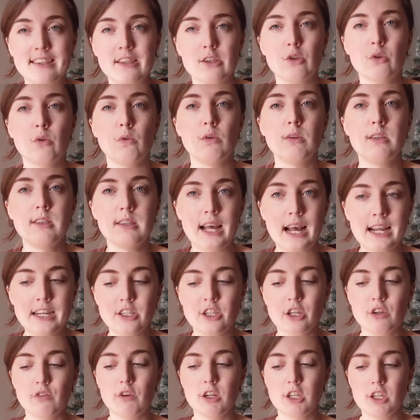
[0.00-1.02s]
It's called
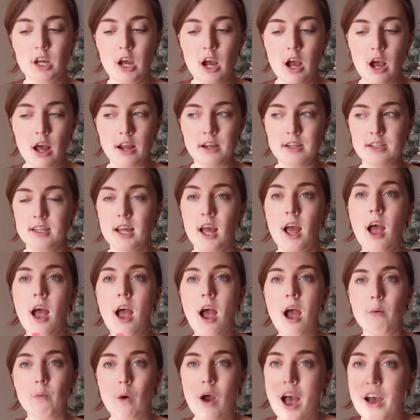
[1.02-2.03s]
Santa Returns,
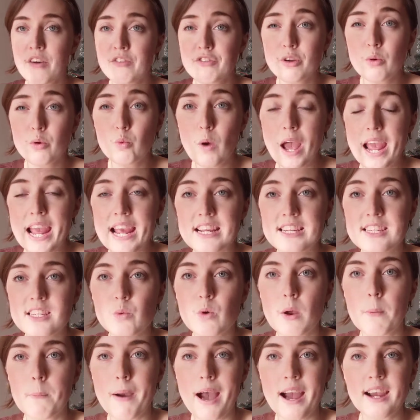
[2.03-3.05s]
and we'll have to wait until
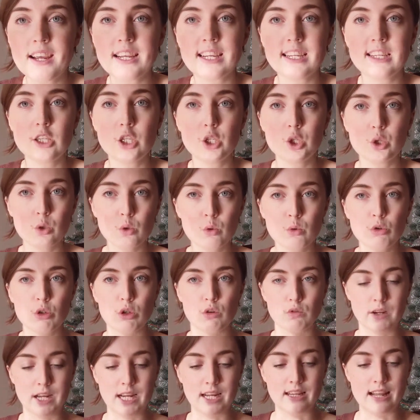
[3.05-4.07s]
we're back in school
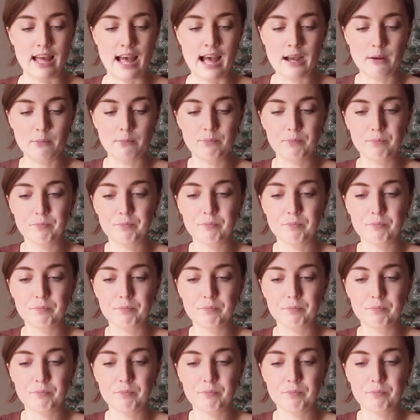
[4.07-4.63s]
to read that.